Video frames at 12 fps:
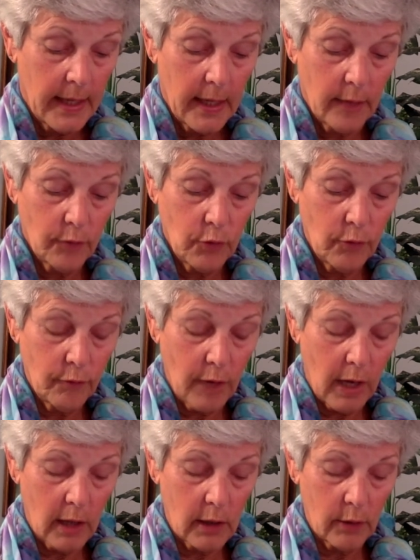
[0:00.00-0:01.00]
If you
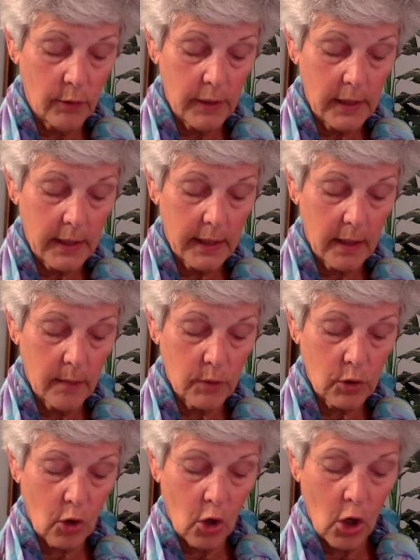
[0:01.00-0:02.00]
follow, then it
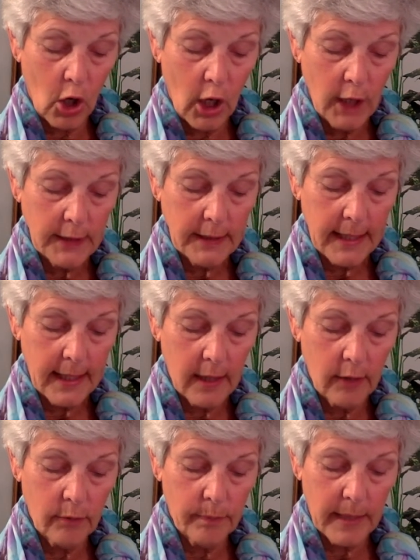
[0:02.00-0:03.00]
comes on
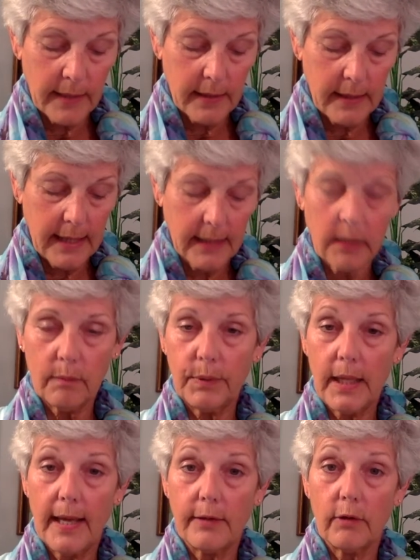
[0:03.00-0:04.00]
down by the neck of the
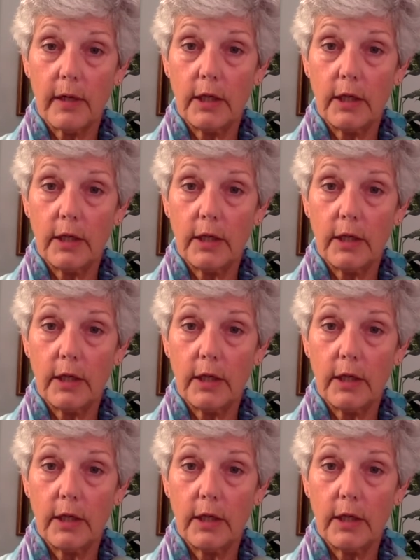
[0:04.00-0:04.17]
bladder,